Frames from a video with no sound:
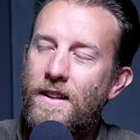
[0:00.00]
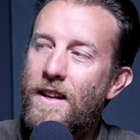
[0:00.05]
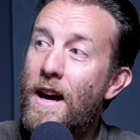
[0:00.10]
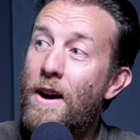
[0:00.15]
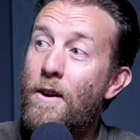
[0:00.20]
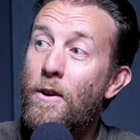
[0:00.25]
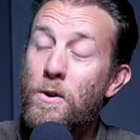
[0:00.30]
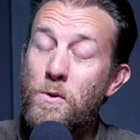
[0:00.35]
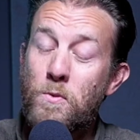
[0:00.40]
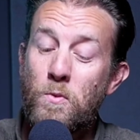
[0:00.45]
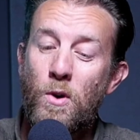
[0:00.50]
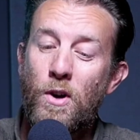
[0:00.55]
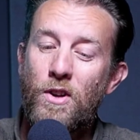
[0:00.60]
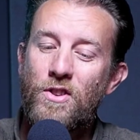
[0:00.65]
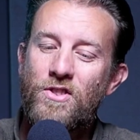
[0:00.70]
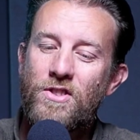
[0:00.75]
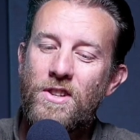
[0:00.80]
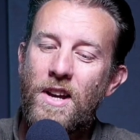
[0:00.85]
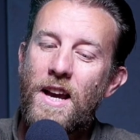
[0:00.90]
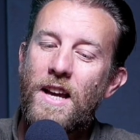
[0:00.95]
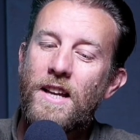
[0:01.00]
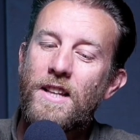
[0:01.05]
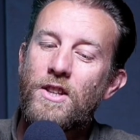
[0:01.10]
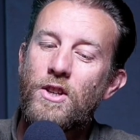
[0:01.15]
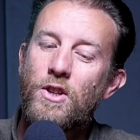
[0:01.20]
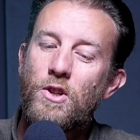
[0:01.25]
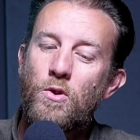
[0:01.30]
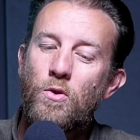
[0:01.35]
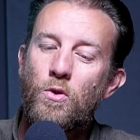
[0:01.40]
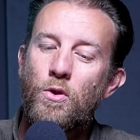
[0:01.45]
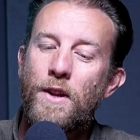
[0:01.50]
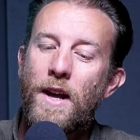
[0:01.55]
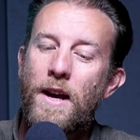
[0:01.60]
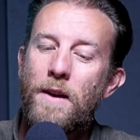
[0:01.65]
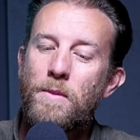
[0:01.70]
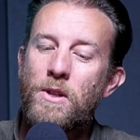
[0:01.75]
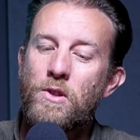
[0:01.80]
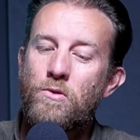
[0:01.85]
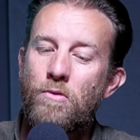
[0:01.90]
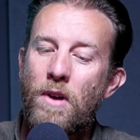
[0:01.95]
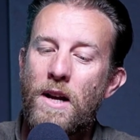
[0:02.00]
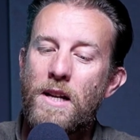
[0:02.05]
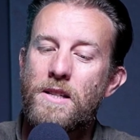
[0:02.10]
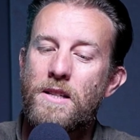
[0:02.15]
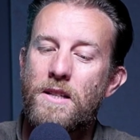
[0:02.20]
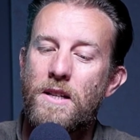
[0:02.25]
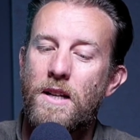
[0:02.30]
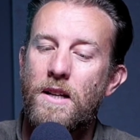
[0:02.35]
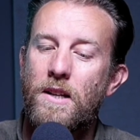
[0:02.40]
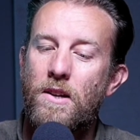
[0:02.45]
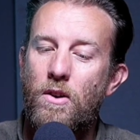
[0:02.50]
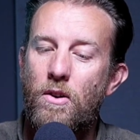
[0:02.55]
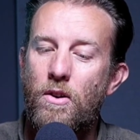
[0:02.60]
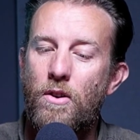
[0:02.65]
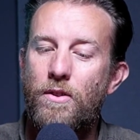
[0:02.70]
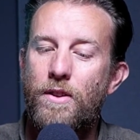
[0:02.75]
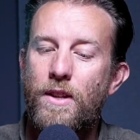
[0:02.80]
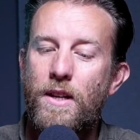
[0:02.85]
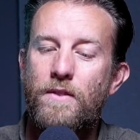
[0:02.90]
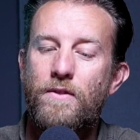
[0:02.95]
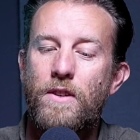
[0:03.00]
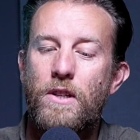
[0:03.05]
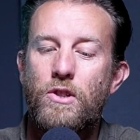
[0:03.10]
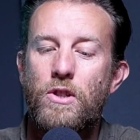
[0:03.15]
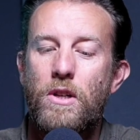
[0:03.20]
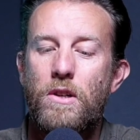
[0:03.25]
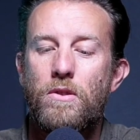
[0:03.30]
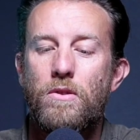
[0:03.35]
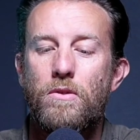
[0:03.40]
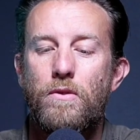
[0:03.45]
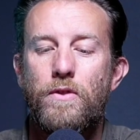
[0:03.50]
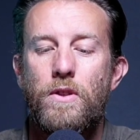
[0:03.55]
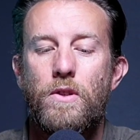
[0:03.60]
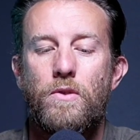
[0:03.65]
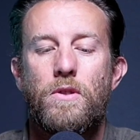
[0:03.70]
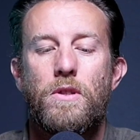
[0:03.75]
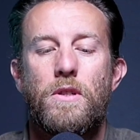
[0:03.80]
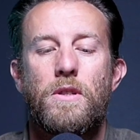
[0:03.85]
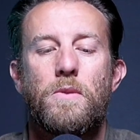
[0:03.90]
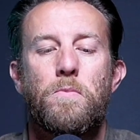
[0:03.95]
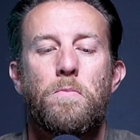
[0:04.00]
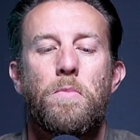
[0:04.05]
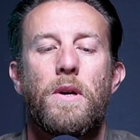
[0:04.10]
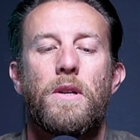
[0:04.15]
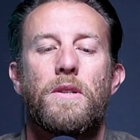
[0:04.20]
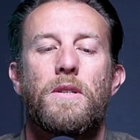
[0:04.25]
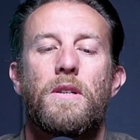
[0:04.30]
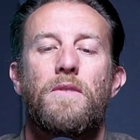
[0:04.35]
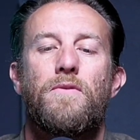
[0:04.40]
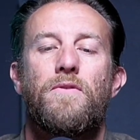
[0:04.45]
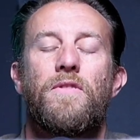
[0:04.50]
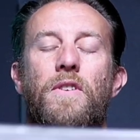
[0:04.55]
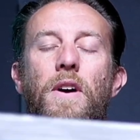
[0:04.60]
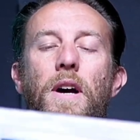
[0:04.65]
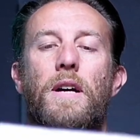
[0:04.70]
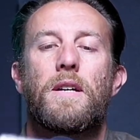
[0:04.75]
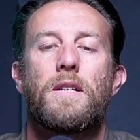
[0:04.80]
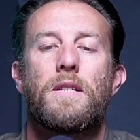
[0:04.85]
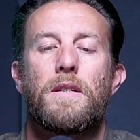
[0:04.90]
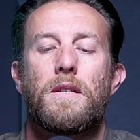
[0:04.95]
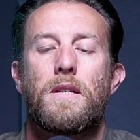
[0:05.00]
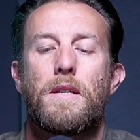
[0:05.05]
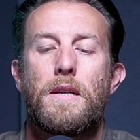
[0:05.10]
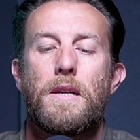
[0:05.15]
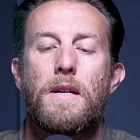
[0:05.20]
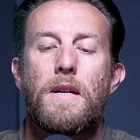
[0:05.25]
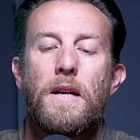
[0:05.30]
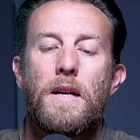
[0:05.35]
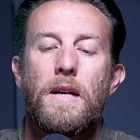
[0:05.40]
now it's worth saying that yeah. your name is resting on evangelical futures, but in fact.